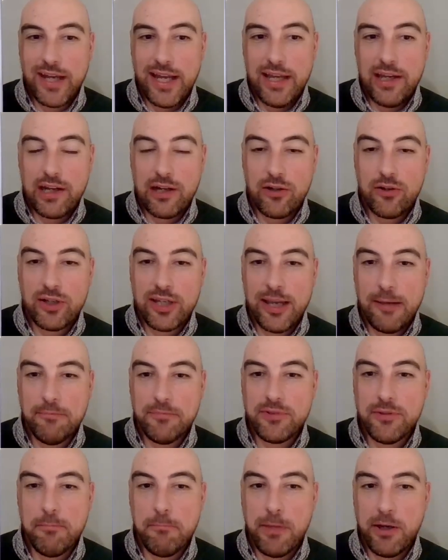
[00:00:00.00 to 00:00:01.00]
8 o'clock
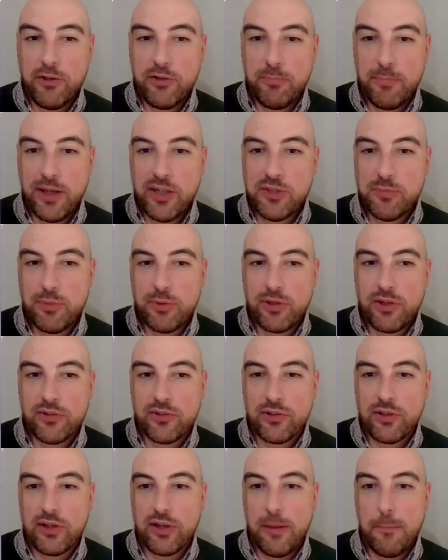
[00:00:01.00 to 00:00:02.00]
Kempton. Most major bookies
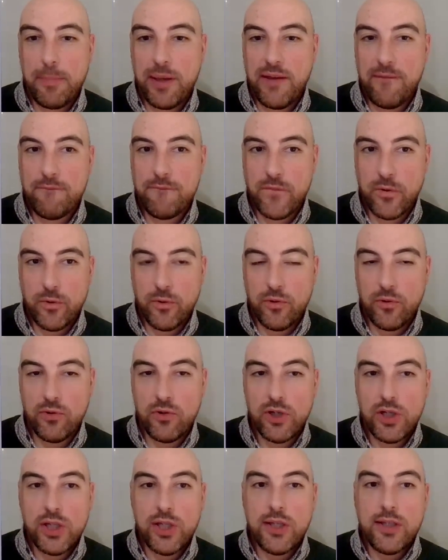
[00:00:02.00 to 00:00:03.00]
online paying 4.